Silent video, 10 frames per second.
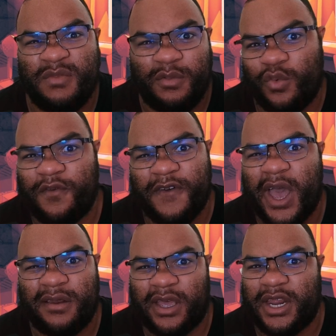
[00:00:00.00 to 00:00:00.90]
Maybe we'll
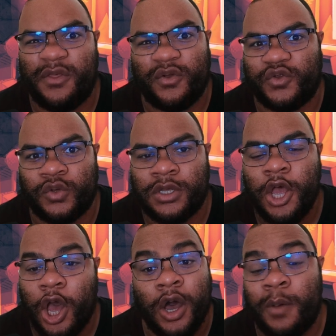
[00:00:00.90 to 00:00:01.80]
find like an ether tool.
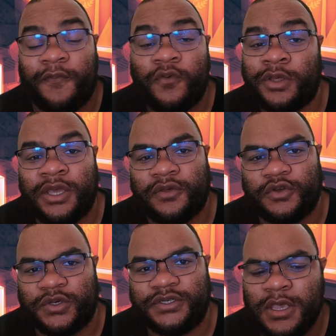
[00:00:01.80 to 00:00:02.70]
Oh, I'm full in ether
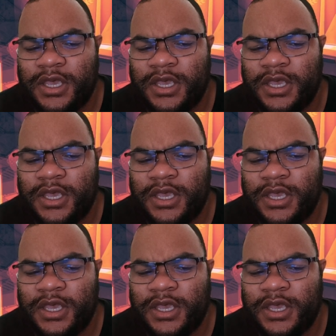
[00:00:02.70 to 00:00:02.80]
tools.